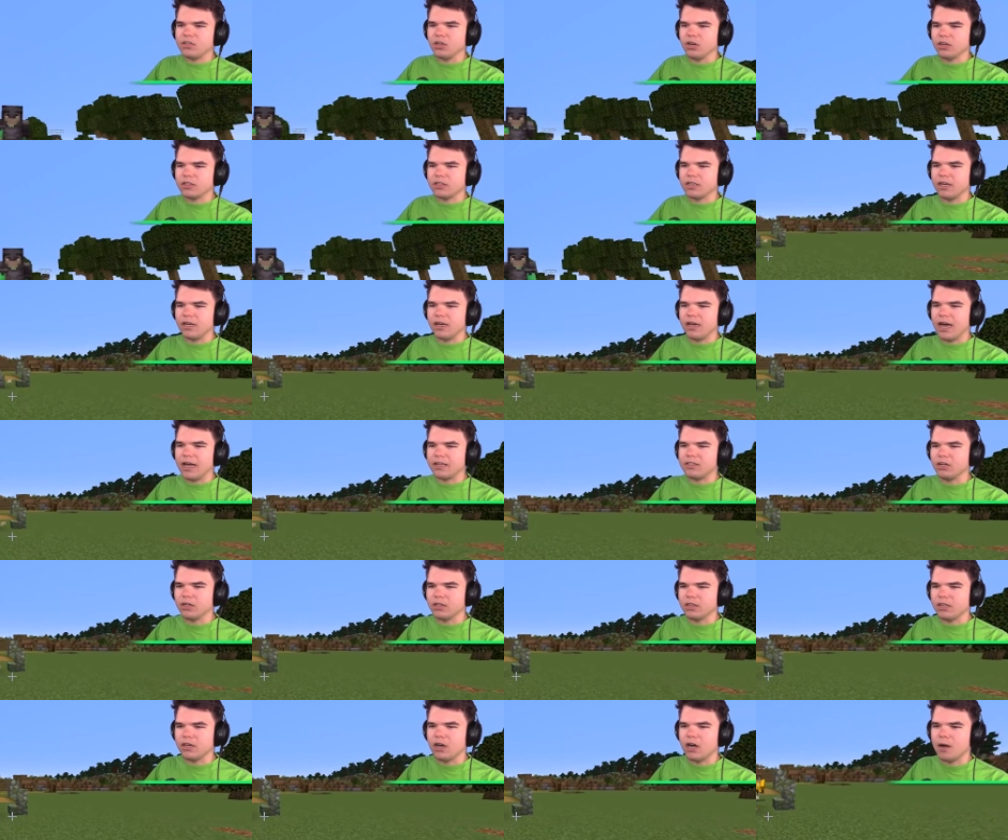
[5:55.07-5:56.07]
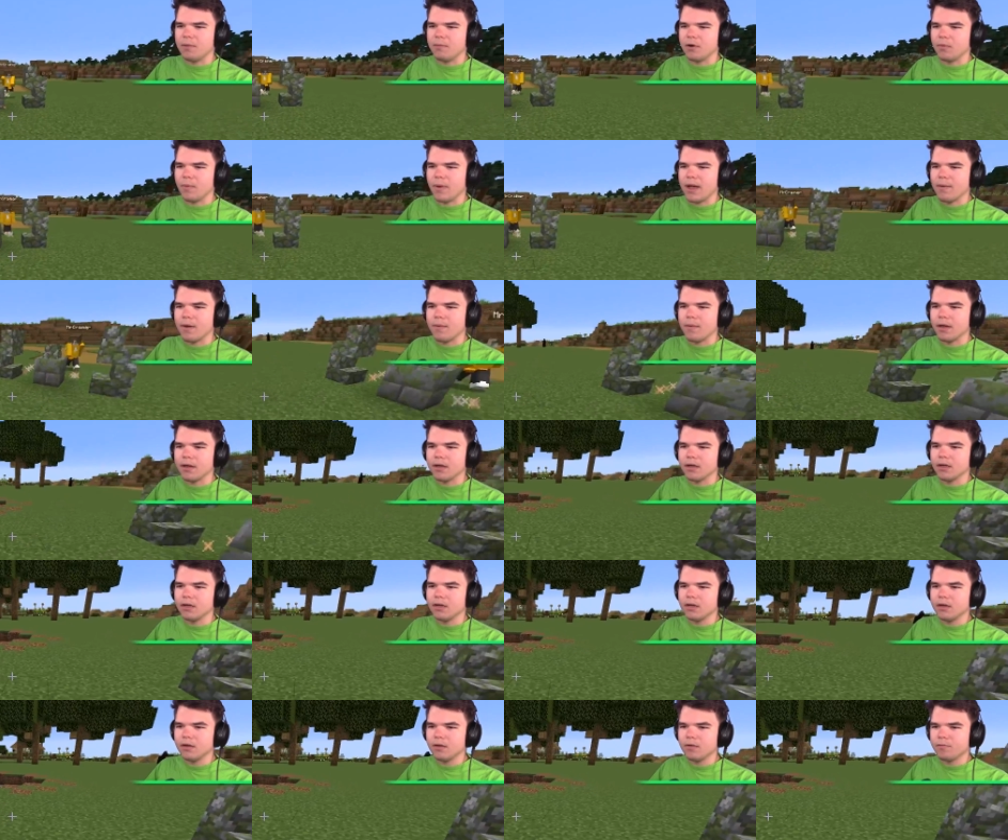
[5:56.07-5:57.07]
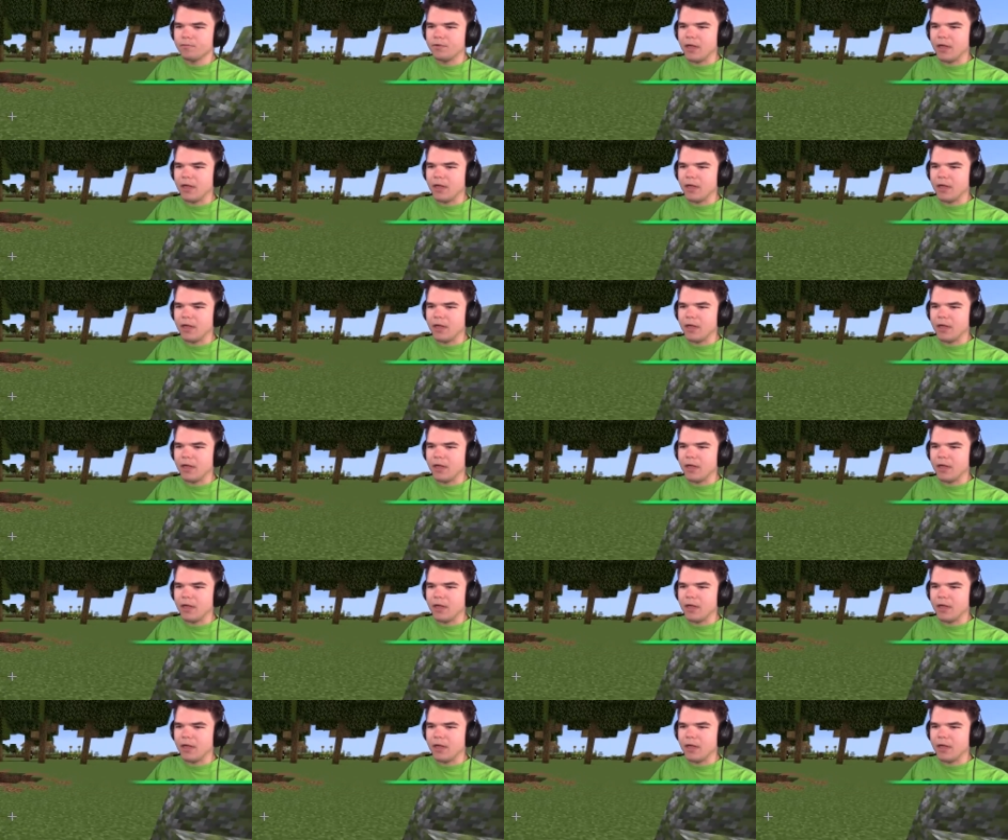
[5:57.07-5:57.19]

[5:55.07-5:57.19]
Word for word: took, hey, hey, I took the armor. Wait, wait, wait.